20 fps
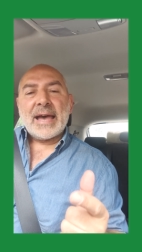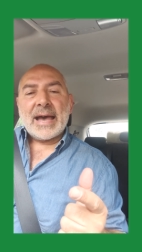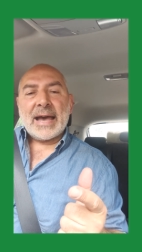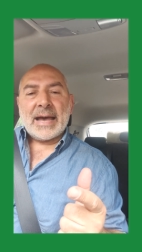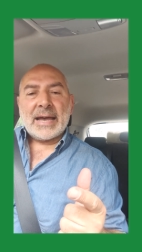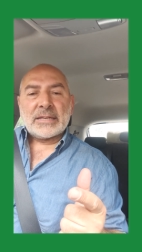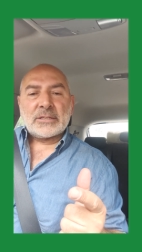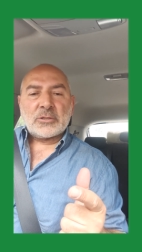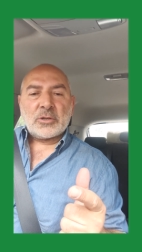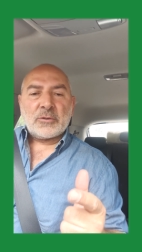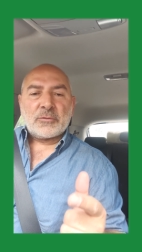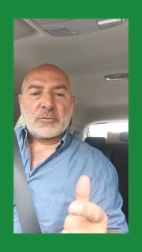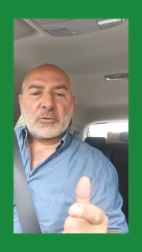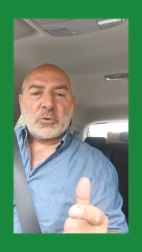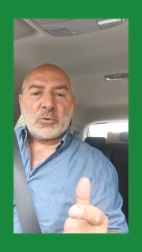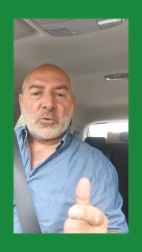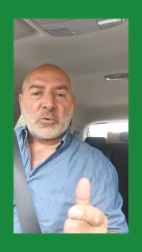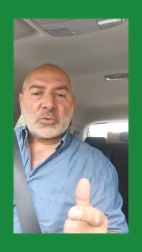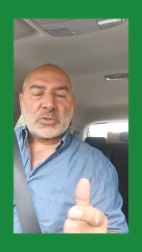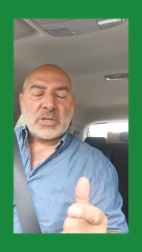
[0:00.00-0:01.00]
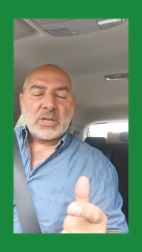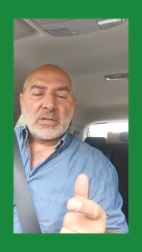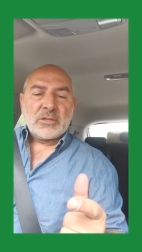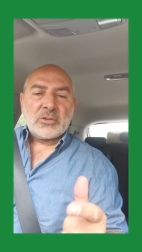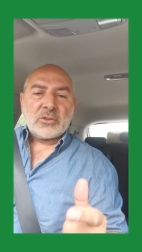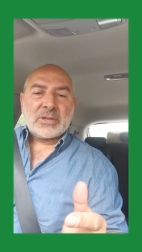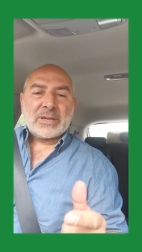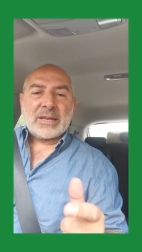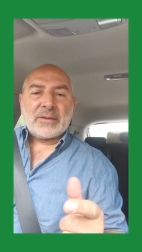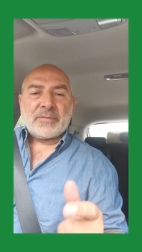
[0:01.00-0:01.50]
and of course
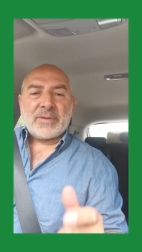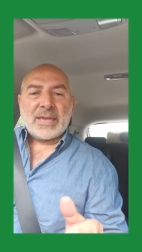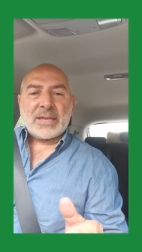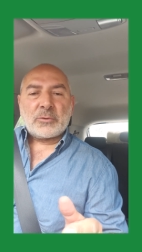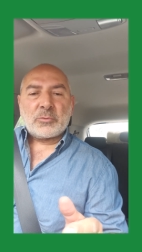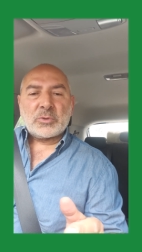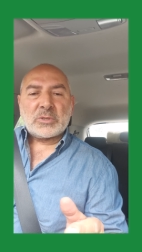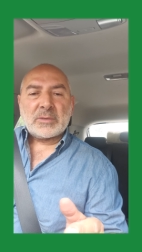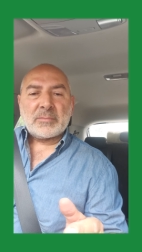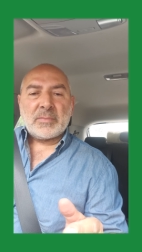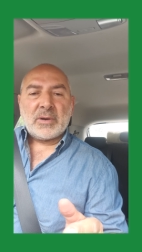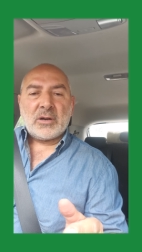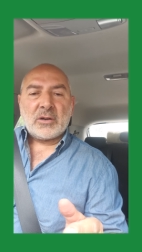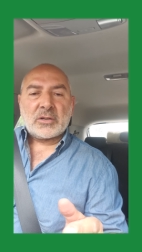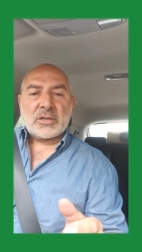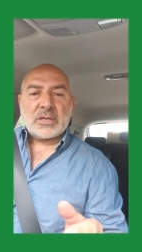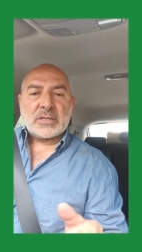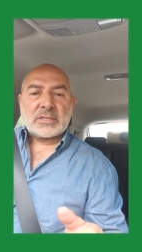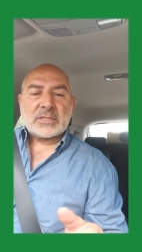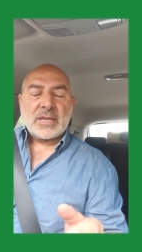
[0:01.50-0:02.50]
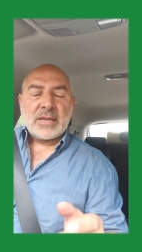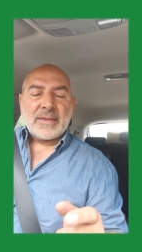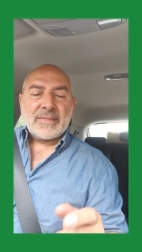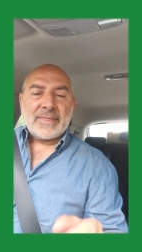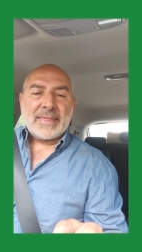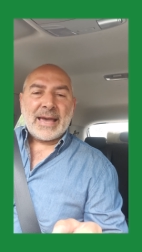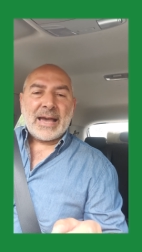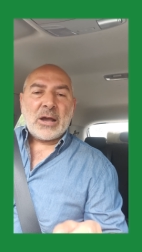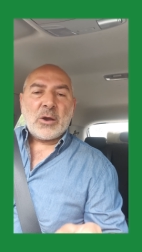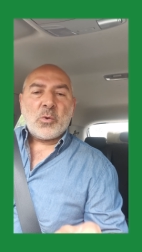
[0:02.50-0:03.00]
you're going to have equity markets
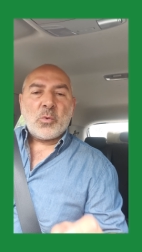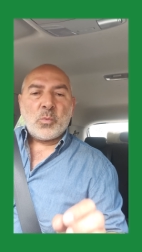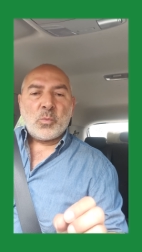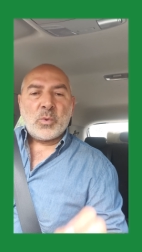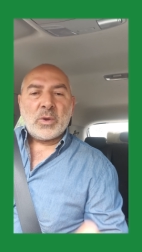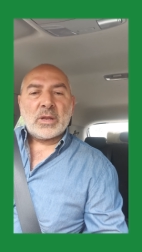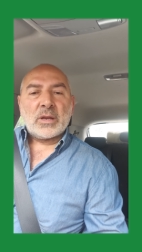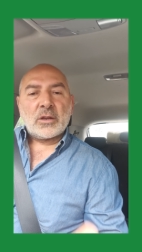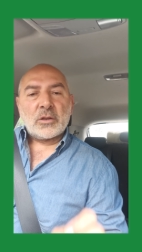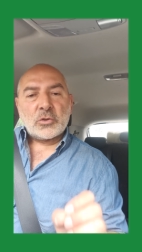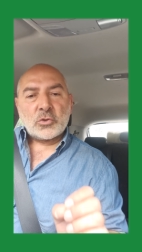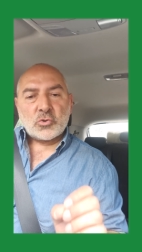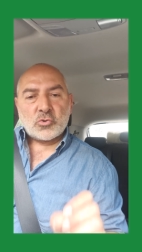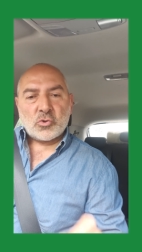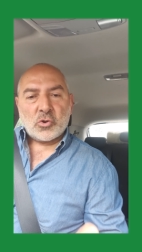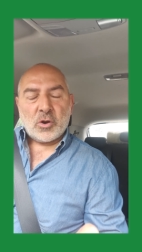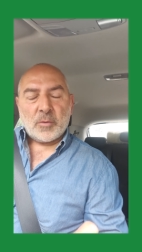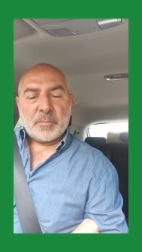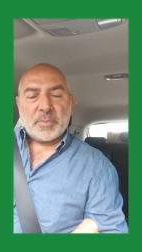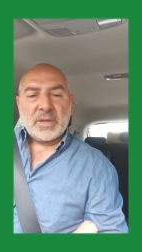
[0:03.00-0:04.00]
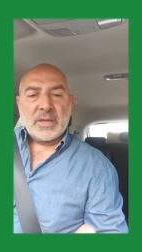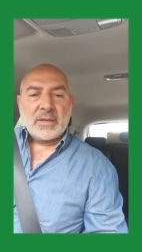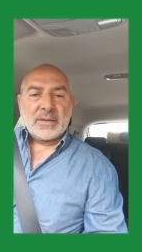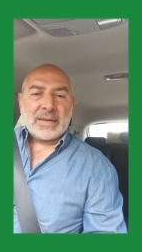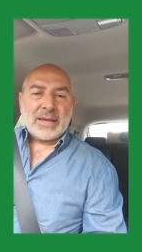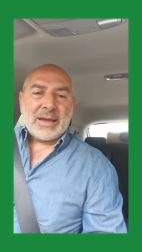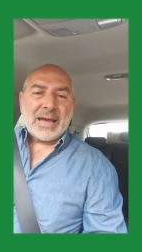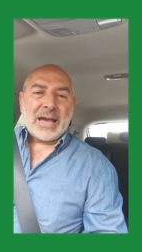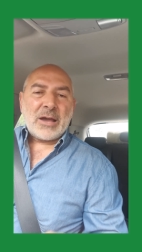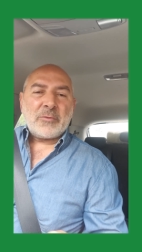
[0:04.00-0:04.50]
that will drop.
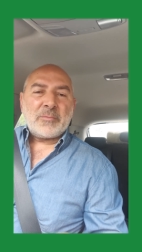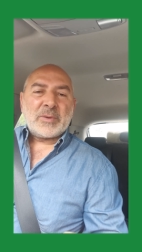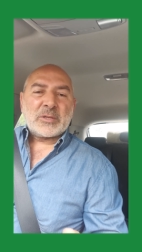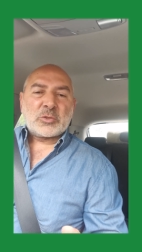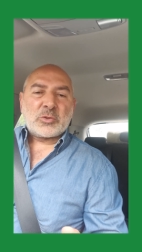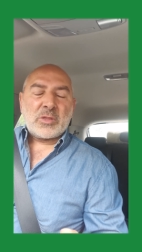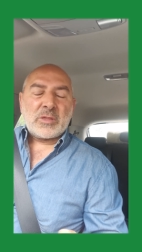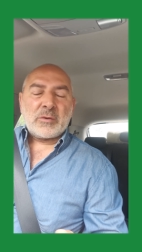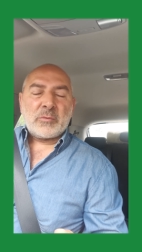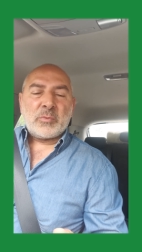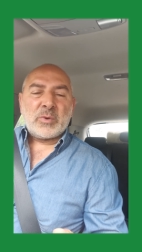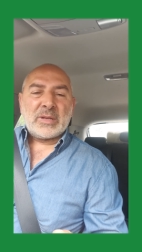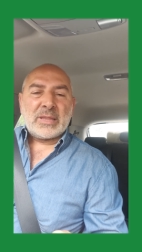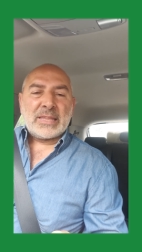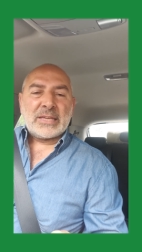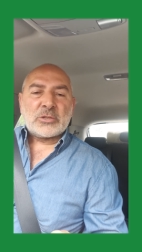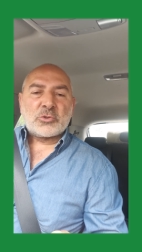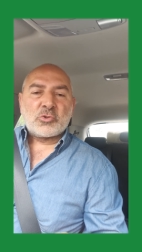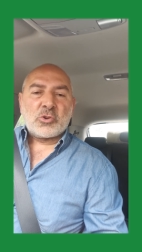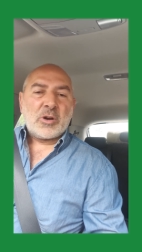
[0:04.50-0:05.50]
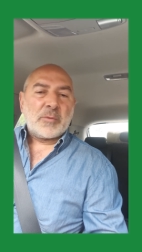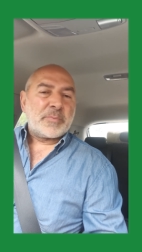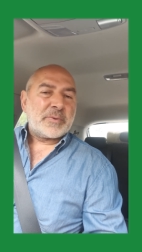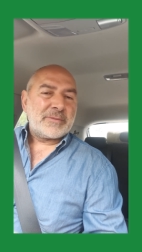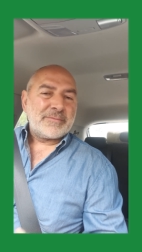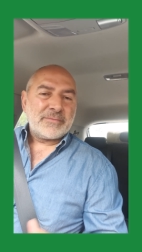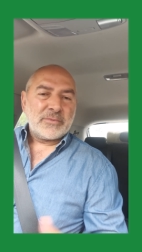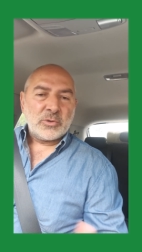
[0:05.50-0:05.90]
Now, how much will they drop?